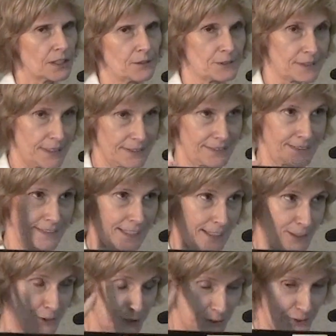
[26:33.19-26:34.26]
And I was like,
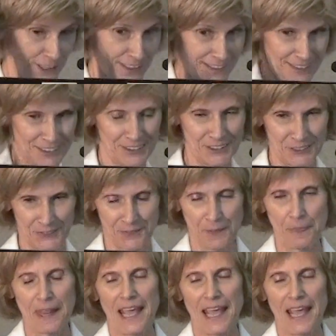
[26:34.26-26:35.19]
yeah, right, you know.